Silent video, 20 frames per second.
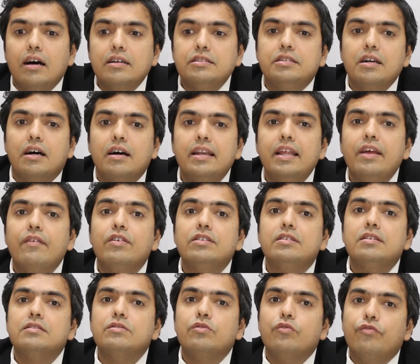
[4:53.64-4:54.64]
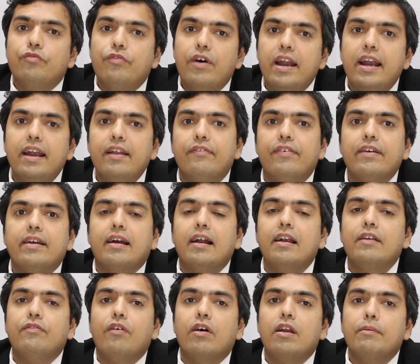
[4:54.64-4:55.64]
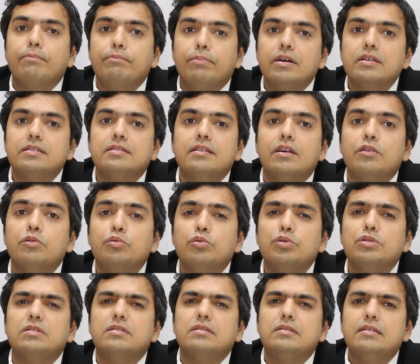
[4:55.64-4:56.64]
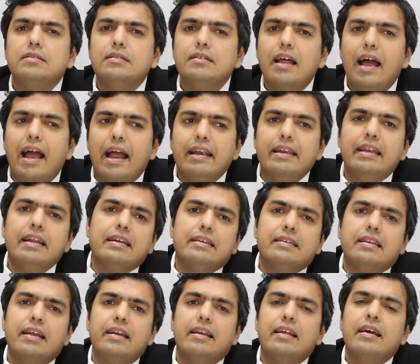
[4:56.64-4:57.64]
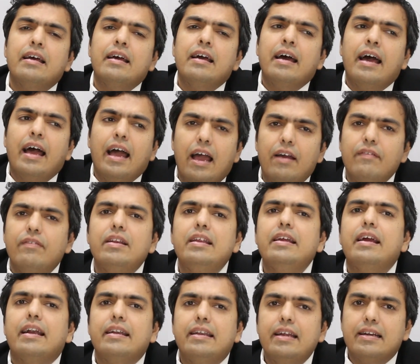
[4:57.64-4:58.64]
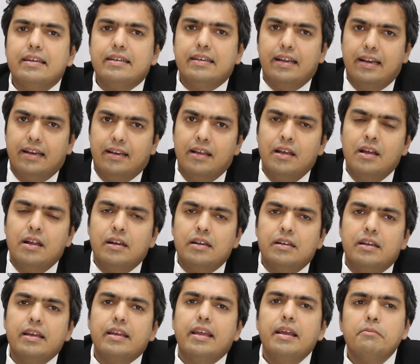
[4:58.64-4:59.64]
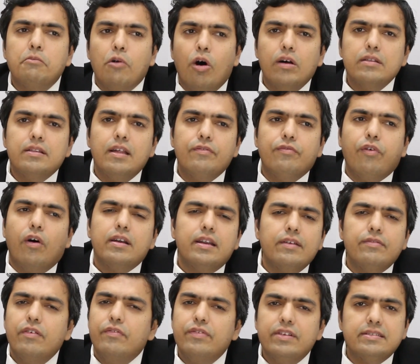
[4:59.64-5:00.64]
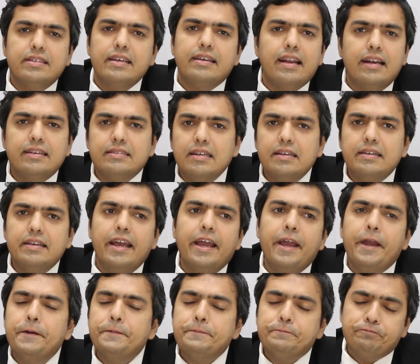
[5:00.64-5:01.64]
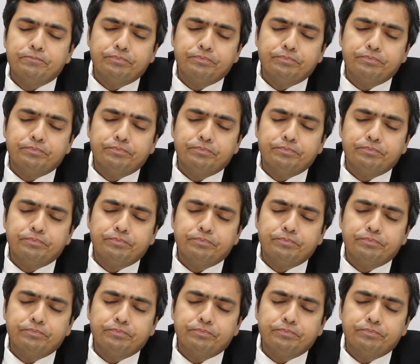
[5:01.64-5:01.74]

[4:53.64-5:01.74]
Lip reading: journey which is very difficult for a person who is addicted, heavily addicted, taking more than 40-50 cigarettes a day